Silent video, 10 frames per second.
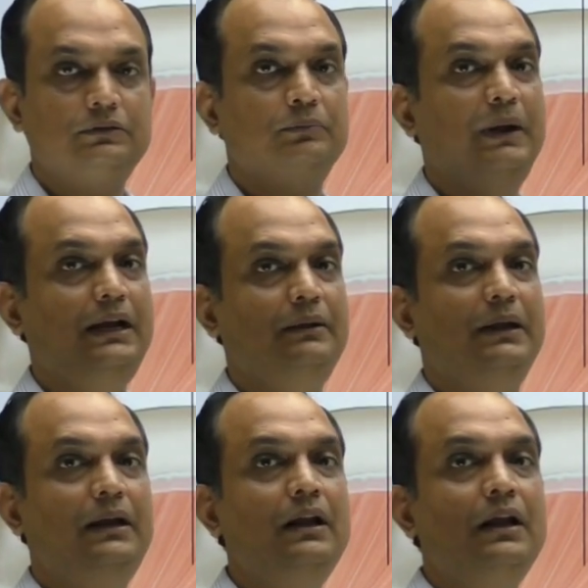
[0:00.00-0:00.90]
So
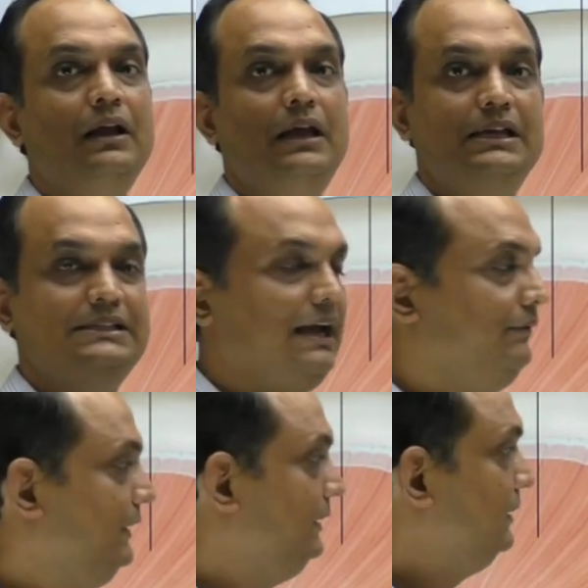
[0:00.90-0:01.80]
mandible is
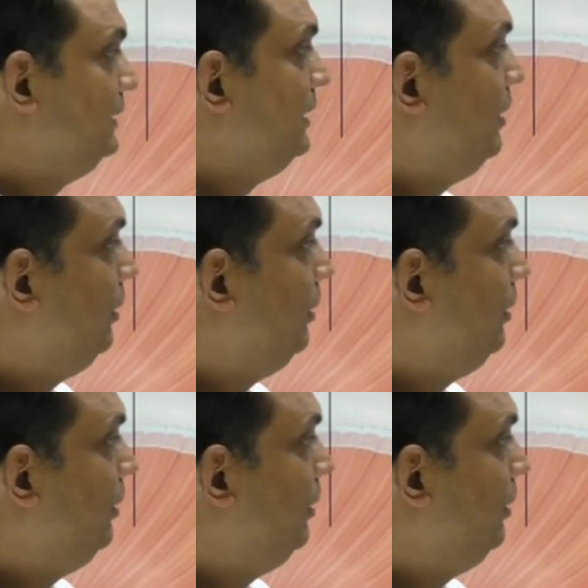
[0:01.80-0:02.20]
having